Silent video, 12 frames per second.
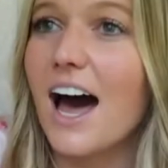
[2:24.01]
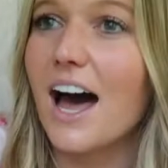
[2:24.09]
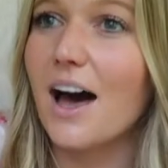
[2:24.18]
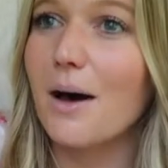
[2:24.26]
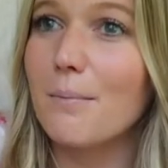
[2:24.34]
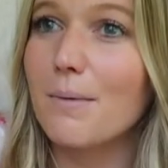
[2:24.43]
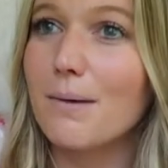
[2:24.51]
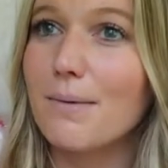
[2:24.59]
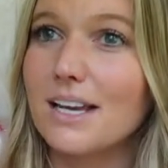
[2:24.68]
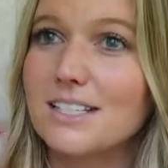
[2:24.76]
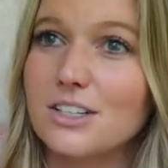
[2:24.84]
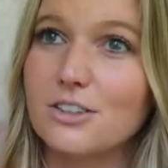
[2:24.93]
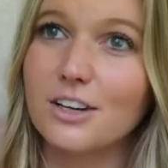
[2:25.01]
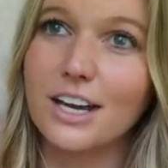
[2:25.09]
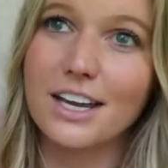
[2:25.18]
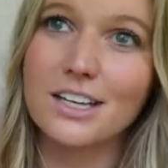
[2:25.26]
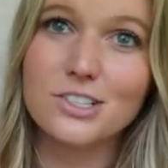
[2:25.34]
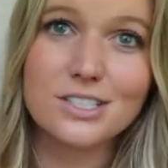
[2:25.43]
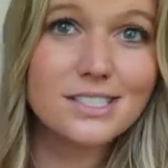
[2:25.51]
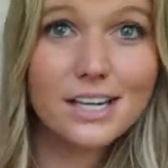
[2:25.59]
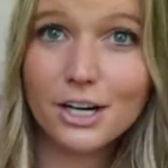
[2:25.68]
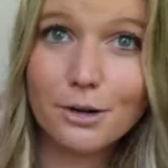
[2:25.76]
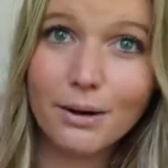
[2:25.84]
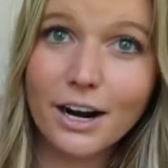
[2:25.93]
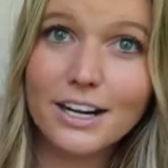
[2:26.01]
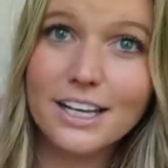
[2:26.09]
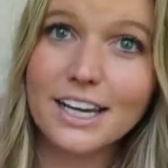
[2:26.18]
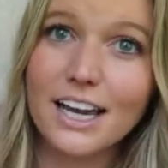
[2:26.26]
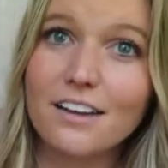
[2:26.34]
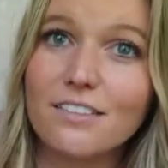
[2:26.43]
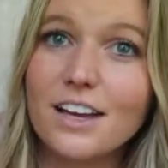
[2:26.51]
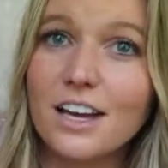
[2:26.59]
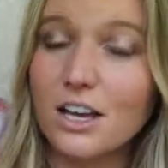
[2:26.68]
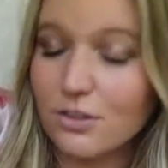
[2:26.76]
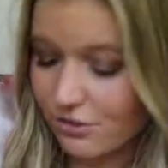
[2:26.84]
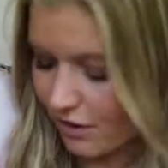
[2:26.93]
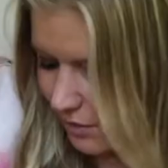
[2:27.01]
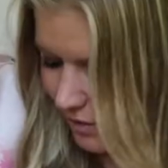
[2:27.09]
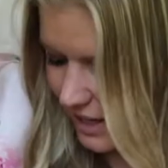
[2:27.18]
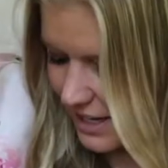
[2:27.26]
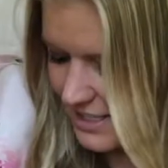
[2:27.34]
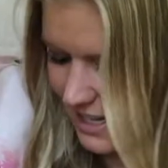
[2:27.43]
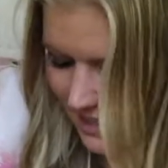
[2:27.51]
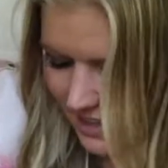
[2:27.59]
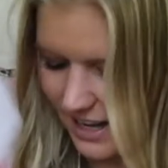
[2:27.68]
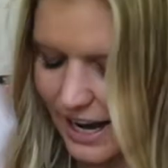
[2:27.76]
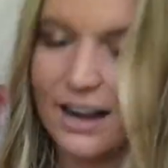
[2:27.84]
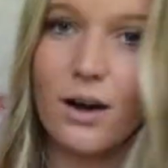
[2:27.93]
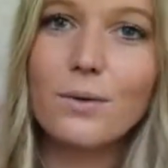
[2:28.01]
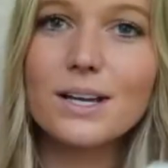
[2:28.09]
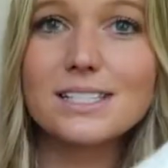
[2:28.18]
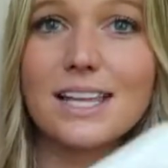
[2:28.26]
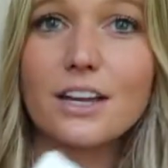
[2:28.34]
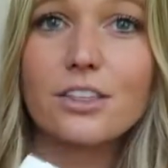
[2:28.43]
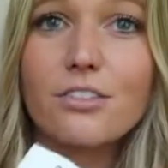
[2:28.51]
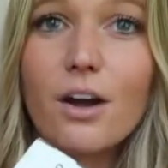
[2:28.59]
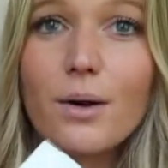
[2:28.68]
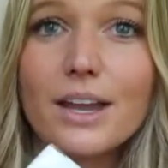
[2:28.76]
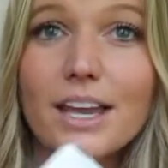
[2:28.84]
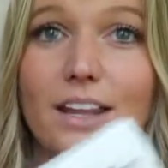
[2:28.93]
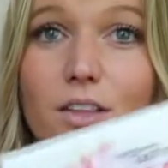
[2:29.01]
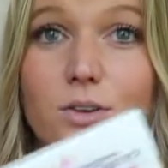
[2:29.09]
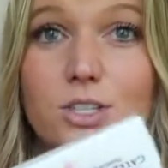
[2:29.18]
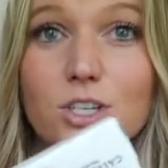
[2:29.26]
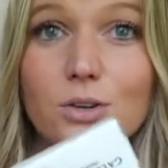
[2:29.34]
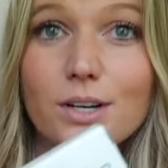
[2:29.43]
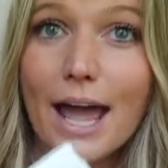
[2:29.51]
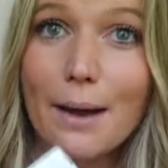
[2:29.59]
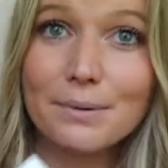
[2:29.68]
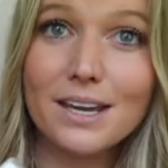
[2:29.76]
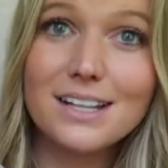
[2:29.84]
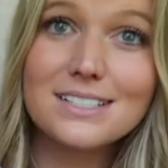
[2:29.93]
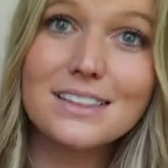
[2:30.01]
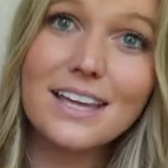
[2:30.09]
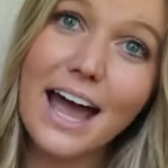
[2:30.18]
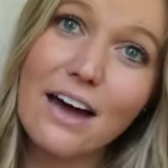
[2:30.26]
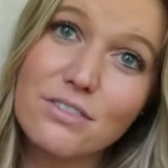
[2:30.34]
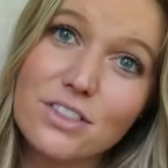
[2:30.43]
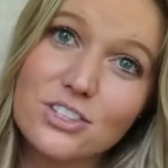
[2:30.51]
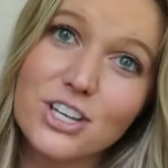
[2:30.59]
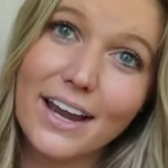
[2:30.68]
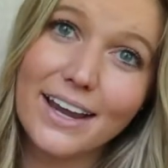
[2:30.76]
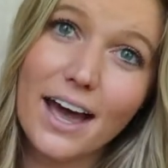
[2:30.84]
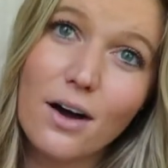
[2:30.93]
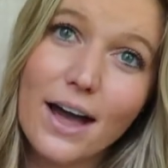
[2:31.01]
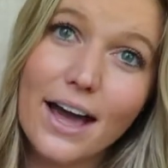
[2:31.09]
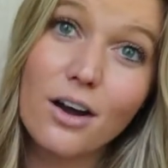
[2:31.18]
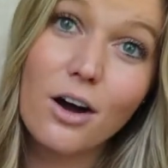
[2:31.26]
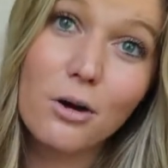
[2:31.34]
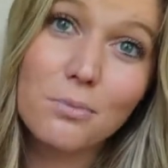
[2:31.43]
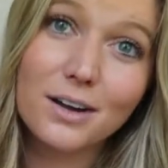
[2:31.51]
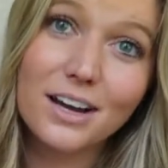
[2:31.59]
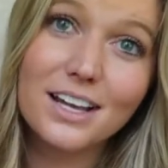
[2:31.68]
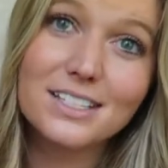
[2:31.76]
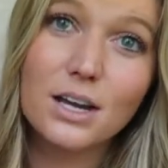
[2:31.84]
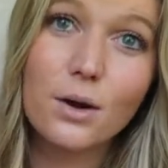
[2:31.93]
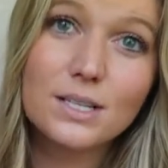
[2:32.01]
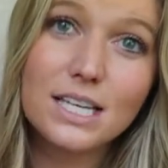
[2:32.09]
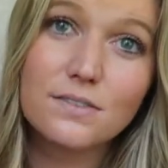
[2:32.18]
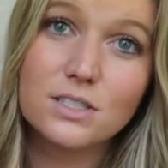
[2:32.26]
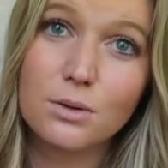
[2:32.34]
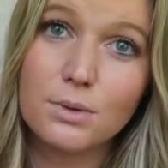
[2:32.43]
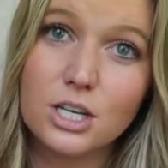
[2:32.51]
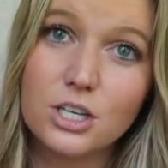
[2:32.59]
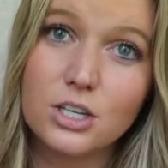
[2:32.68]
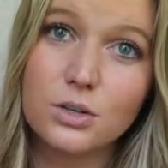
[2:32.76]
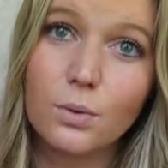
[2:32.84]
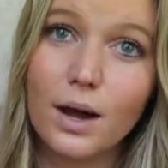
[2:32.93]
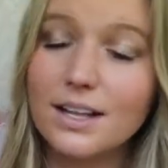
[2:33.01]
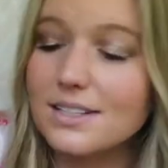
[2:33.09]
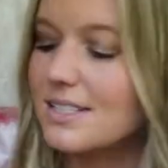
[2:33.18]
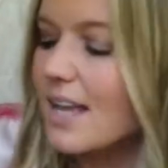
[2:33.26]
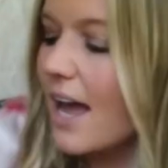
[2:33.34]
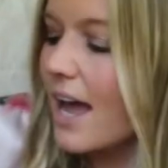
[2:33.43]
Um, it makes a great just dinner party gift. Throw this, and then I always like throwing in those cute napkins that they have at the checkout at Home Goods. They always have so many cute ones.